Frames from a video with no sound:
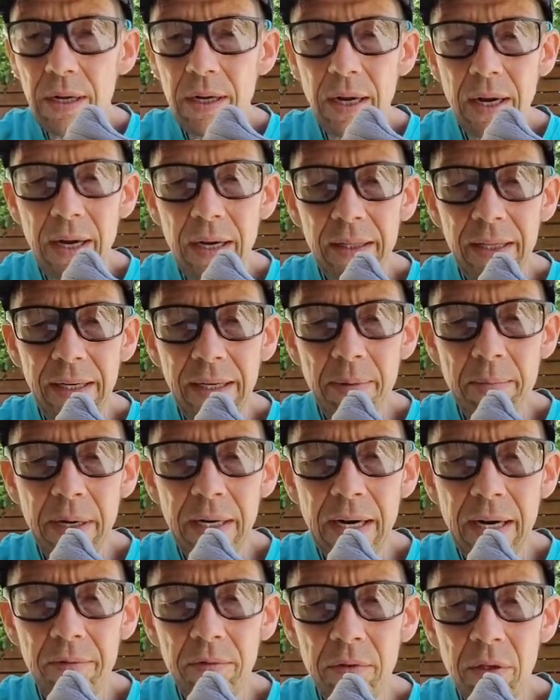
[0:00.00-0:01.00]
I think I might
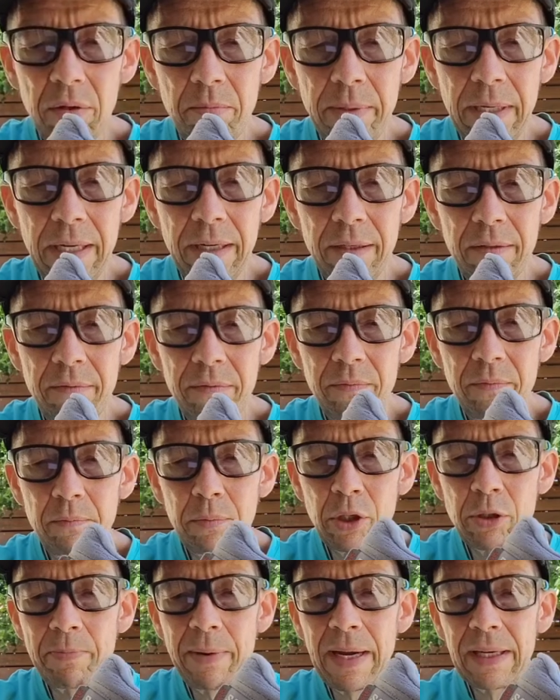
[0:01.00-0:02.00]
have a little bit of
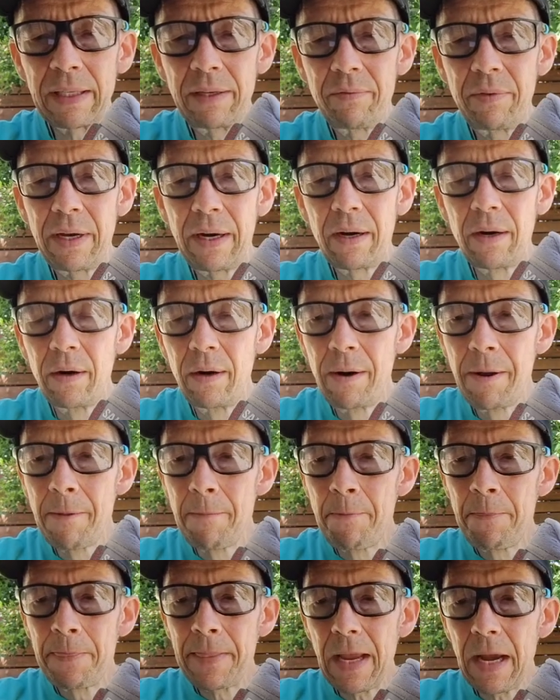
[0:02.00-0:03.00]
perspective there.
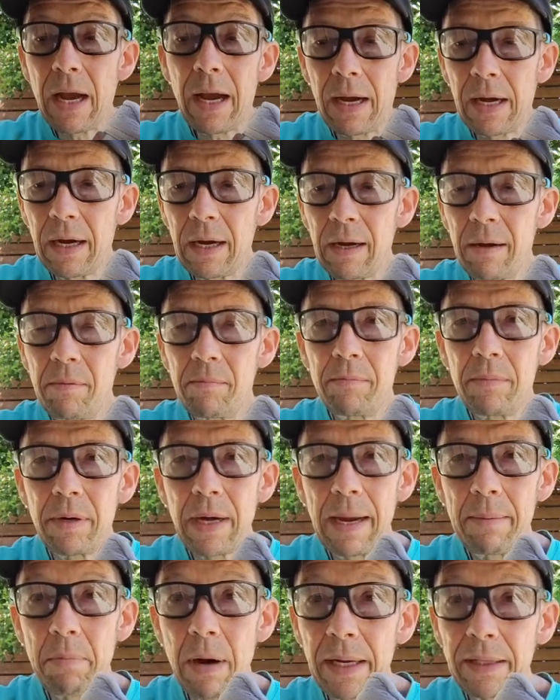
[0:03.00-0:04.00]
I
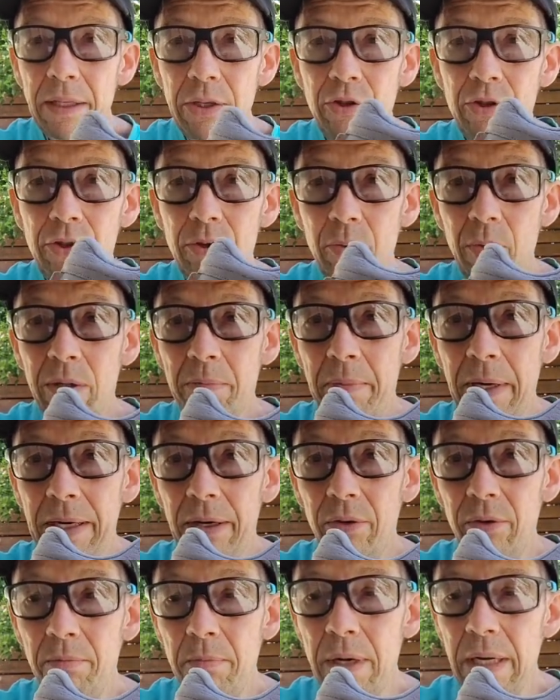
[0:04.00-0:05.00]
bought this shoe with my
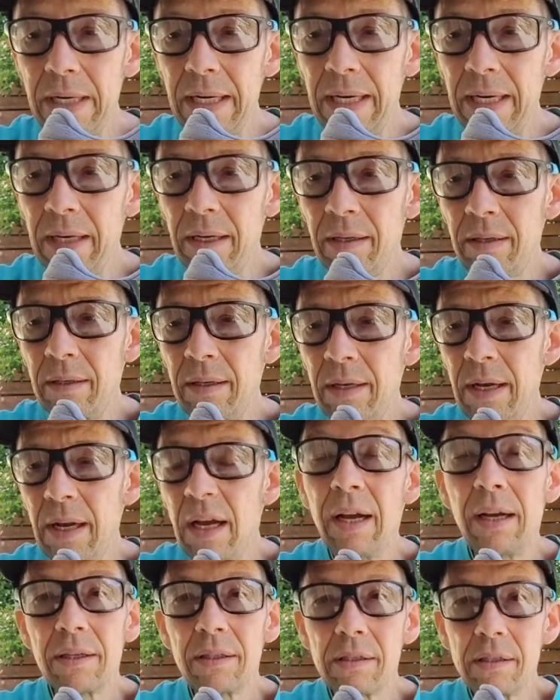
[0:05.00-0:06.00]
own money.
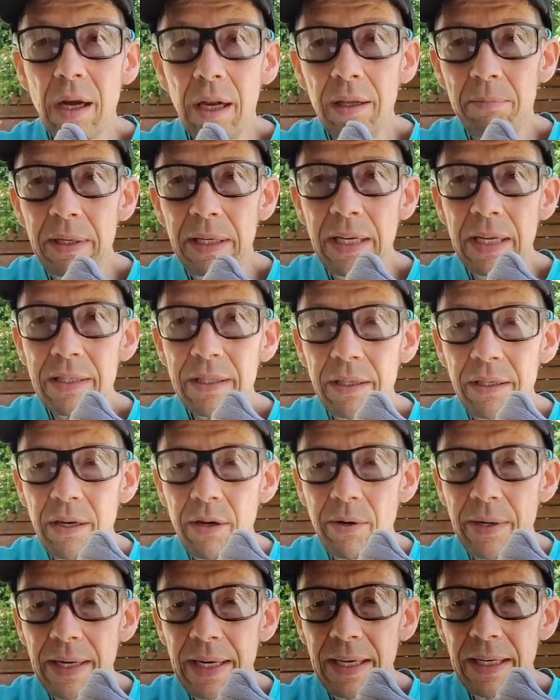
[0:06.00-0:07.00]
Salomon doesn't know I
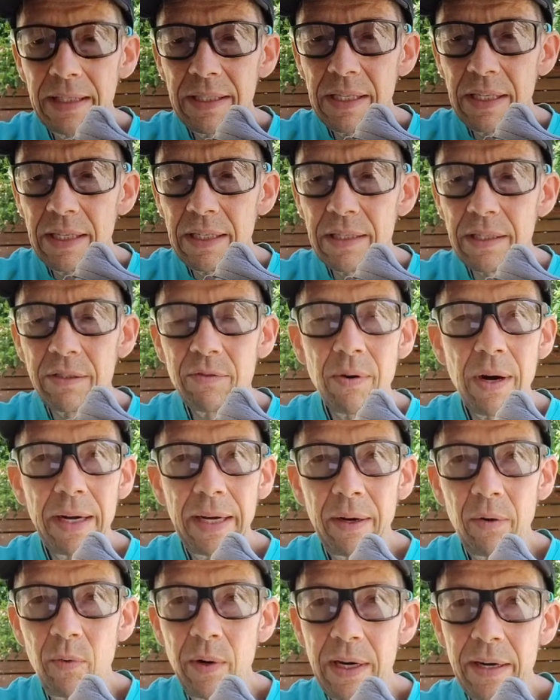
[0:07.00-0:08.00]
exist. Running
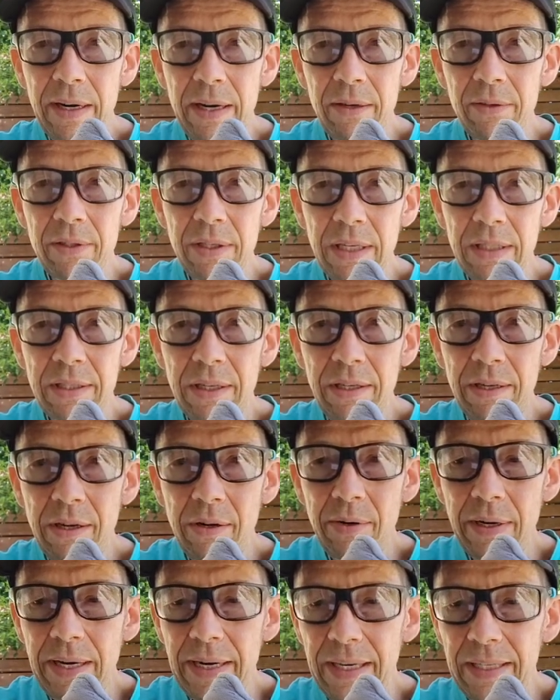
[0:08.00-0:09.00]
Warehouse doesn't know
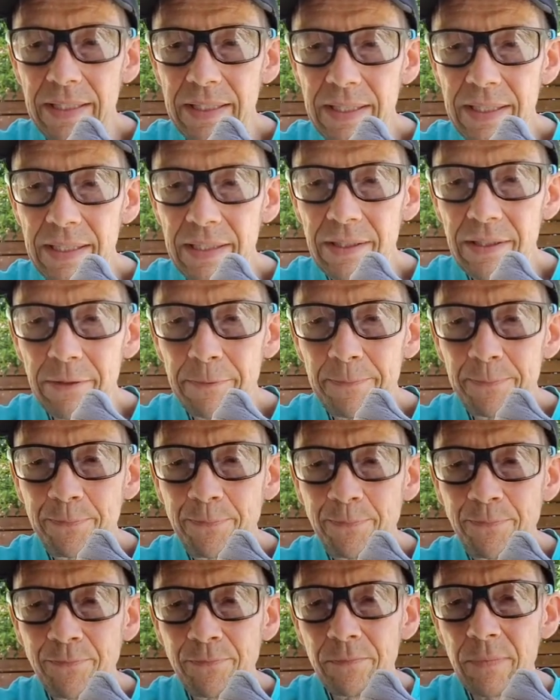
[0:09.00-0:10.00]
I exist.
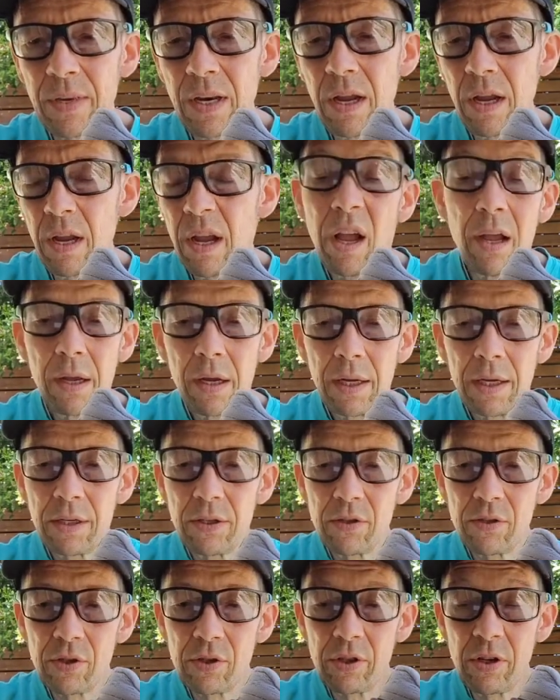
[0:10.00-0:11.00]

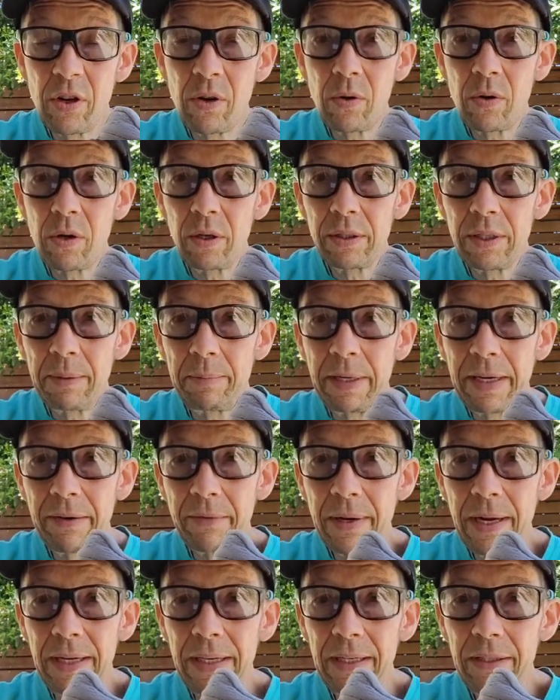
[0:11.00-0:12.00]
So let me get
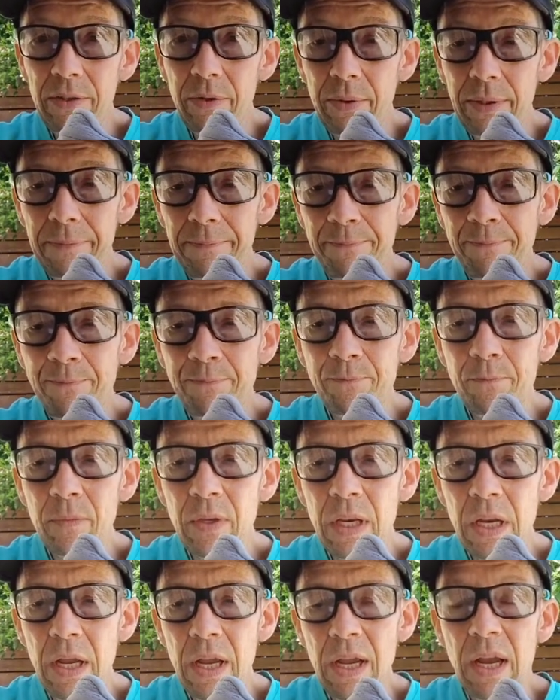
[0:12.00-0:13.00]
right into it.
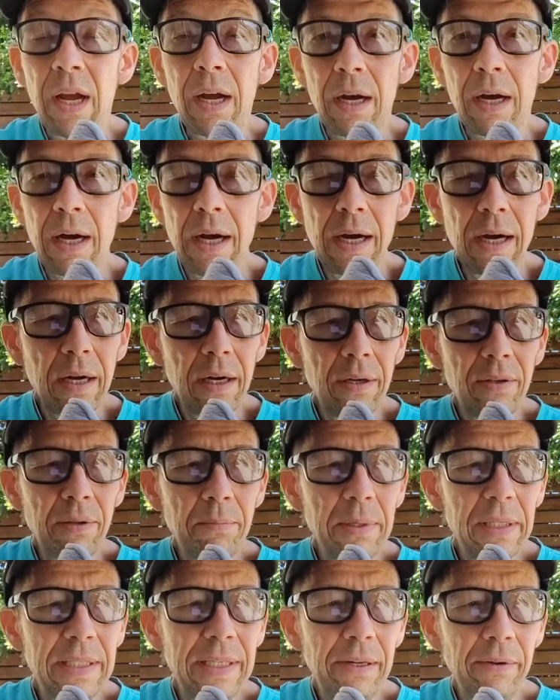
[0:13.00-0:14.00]
The
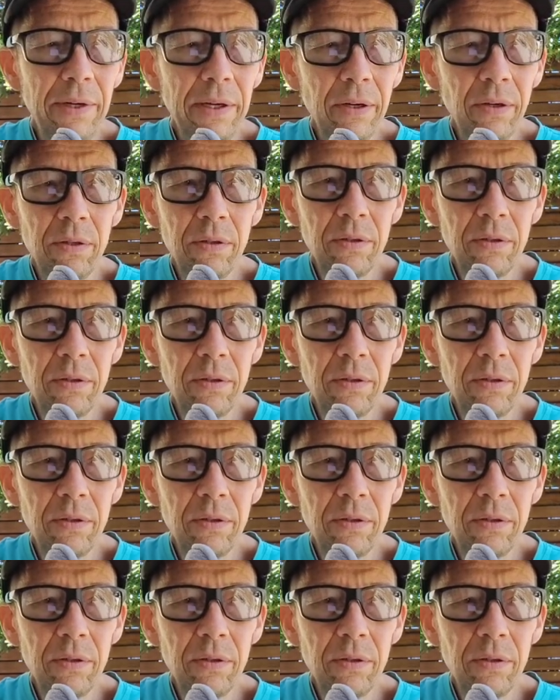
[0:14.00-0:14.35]
material.